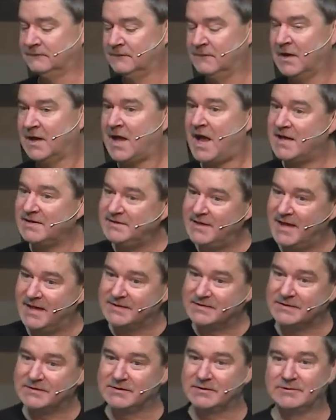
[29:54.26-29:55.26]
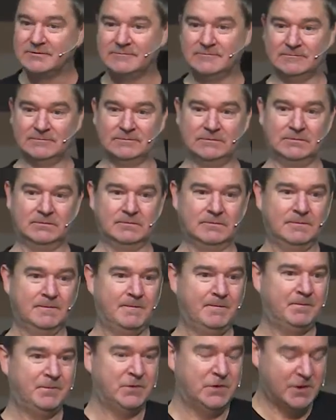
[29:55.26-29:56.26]
Context.
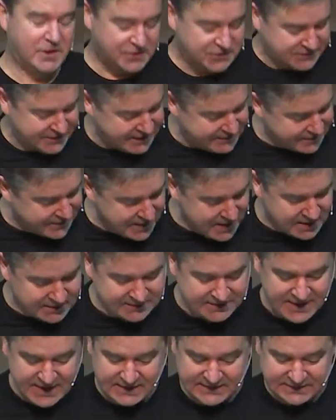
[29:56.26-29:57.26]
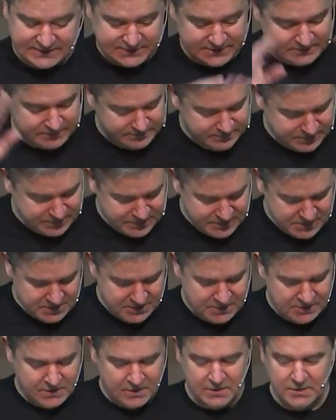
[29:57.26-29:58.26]
You understand the context?
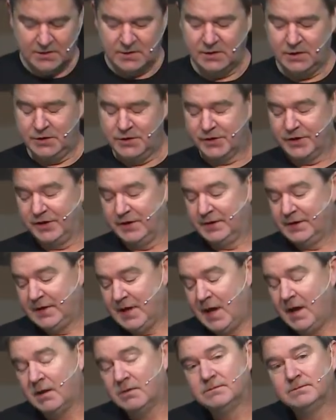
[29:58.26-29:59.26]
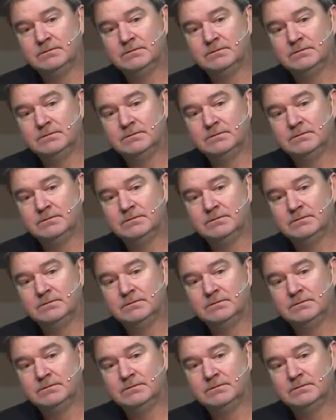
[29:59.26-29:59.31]
You're good to go.